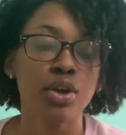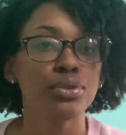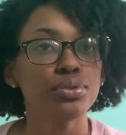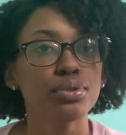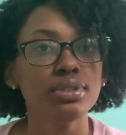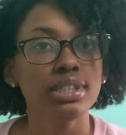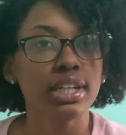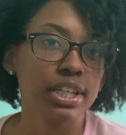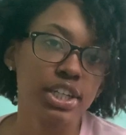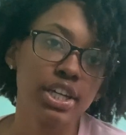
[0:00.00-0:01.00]
Through
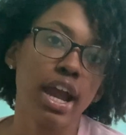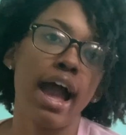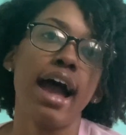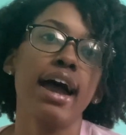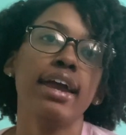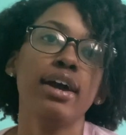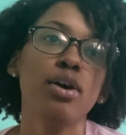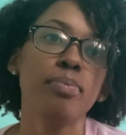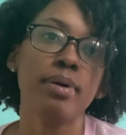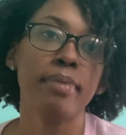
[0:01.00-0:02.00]
City Year, I
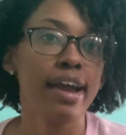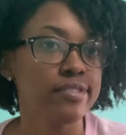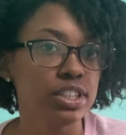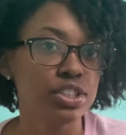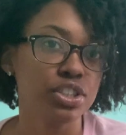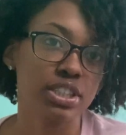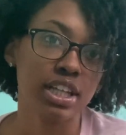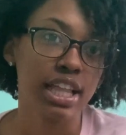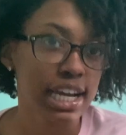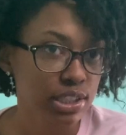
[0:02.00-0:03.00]
help a math teacher in the
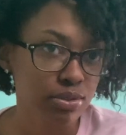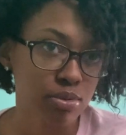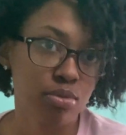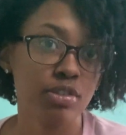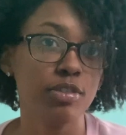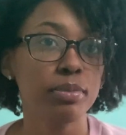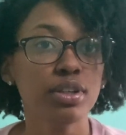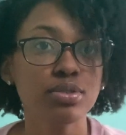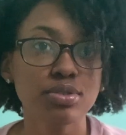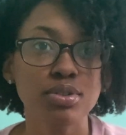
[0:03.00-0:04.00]
classroom with
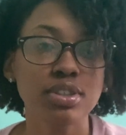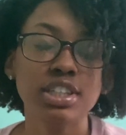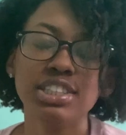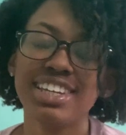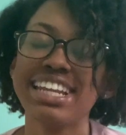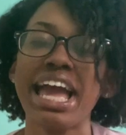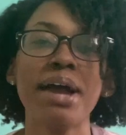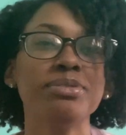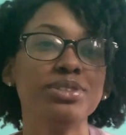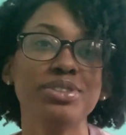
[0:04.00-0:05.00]
middle schoolers, and I
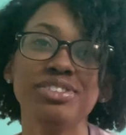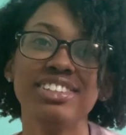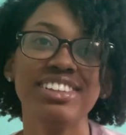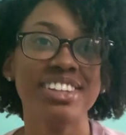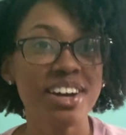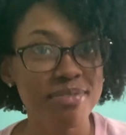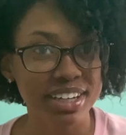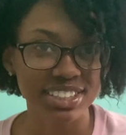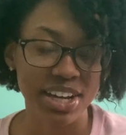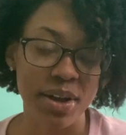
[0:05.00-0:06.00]
absolutely love
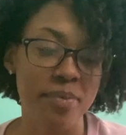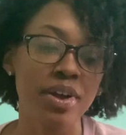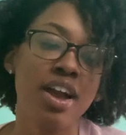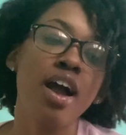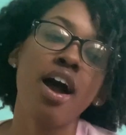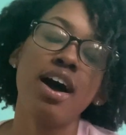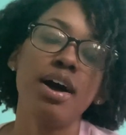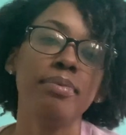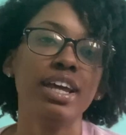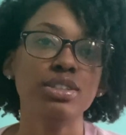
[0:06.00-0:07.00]
my job.
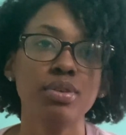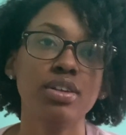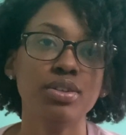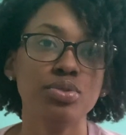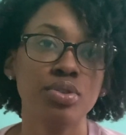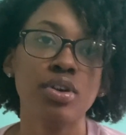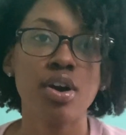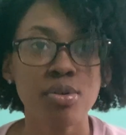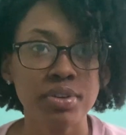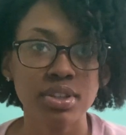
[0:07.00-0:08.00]
And as we all know, due to
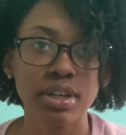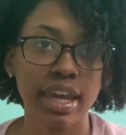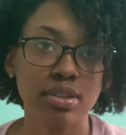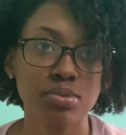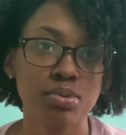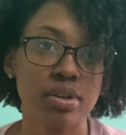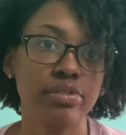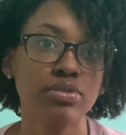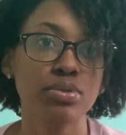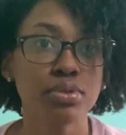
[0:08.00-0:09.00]
COVID, the K-12
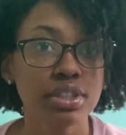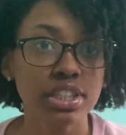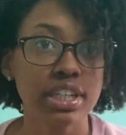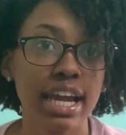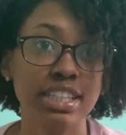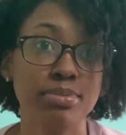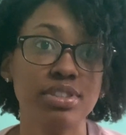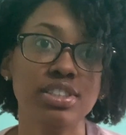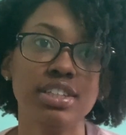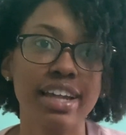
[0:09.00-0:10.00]
school year has
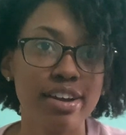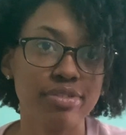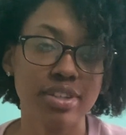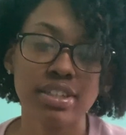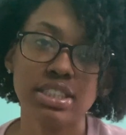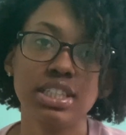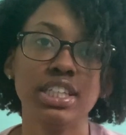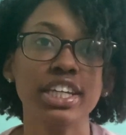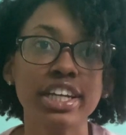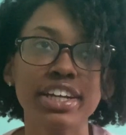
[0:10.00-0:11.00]
been shut down for the rest of the
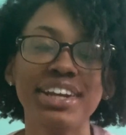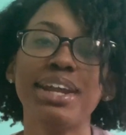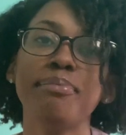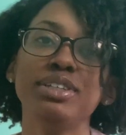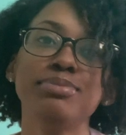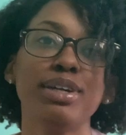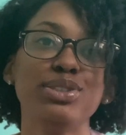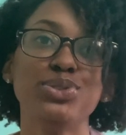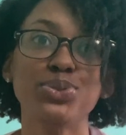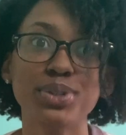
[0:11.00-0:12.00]
year, and I miss my
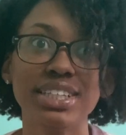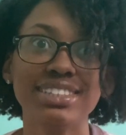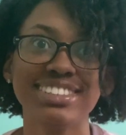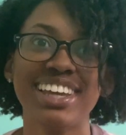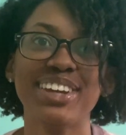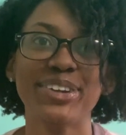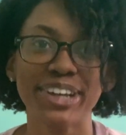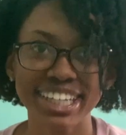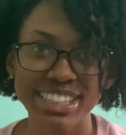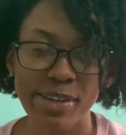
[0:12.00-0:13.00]
students like
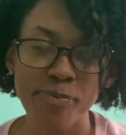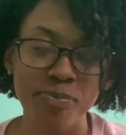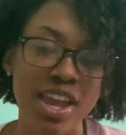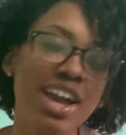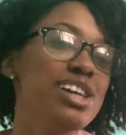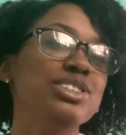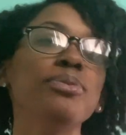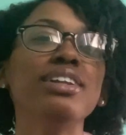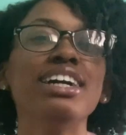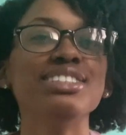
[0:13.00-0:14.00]
crazy. So
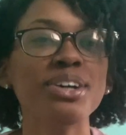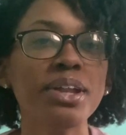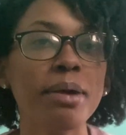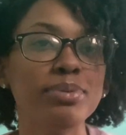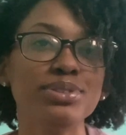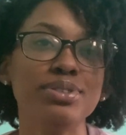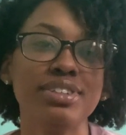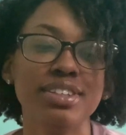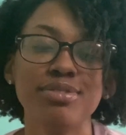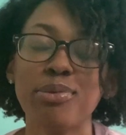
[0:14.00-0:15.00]
when I saw the
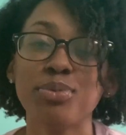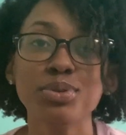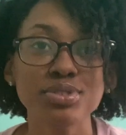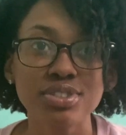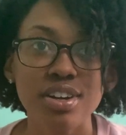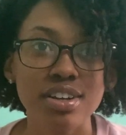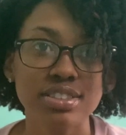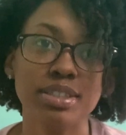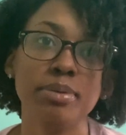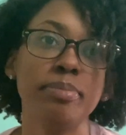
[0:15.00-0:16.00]
opportunity from Root
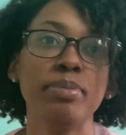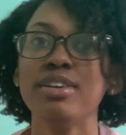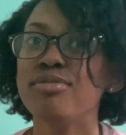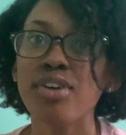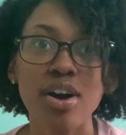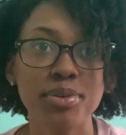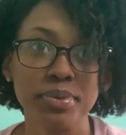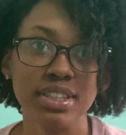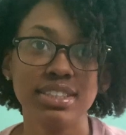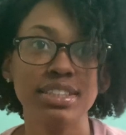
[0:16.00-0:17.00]
Strong to be involved
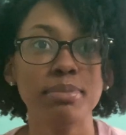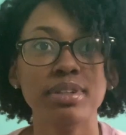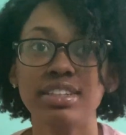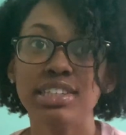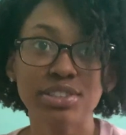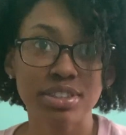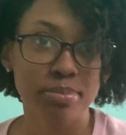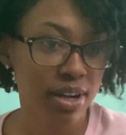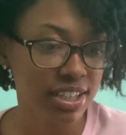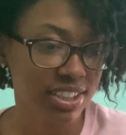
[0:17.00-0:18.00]
with the STEM and Literacy
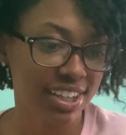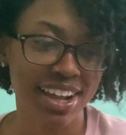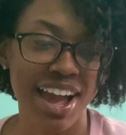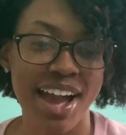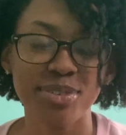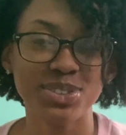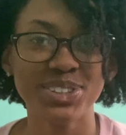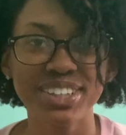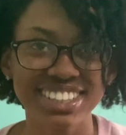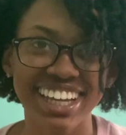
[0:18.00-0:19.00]
Project, I was
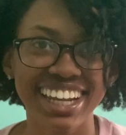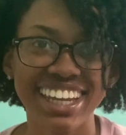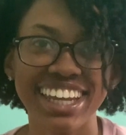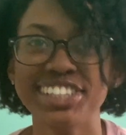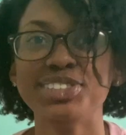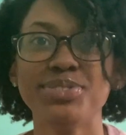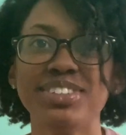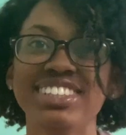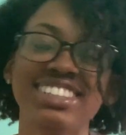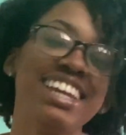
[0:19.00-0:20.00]
so excited and just want
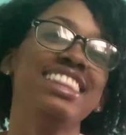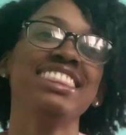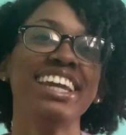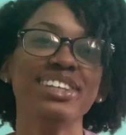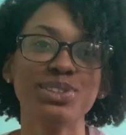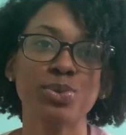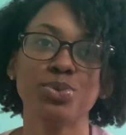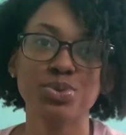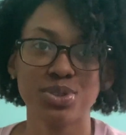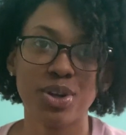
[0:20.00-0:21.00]
to say thanks to
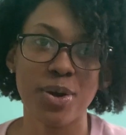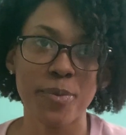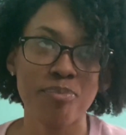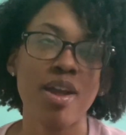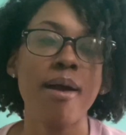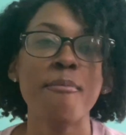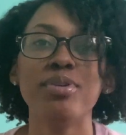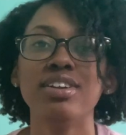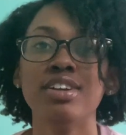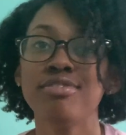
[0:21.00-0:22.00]
Root Strong. But
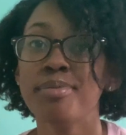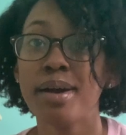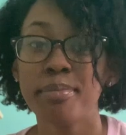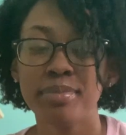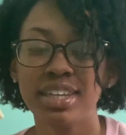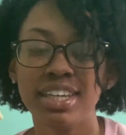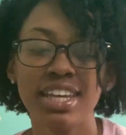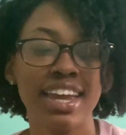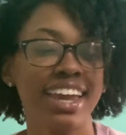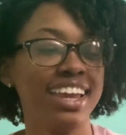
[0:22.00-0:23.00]
enough about me,
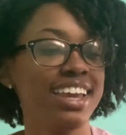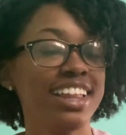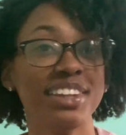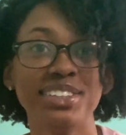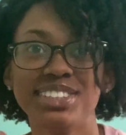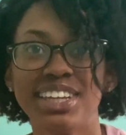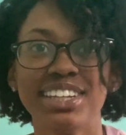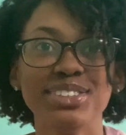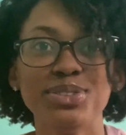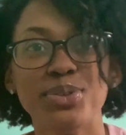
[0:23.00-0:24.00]
and let's get
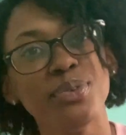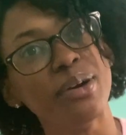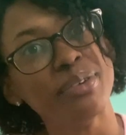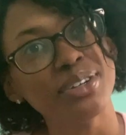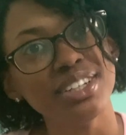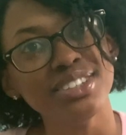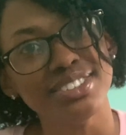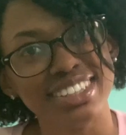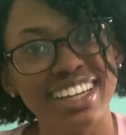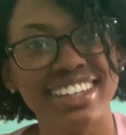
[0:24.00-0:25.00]
into what we're going to do
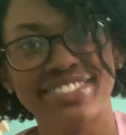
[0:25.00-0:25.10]
today.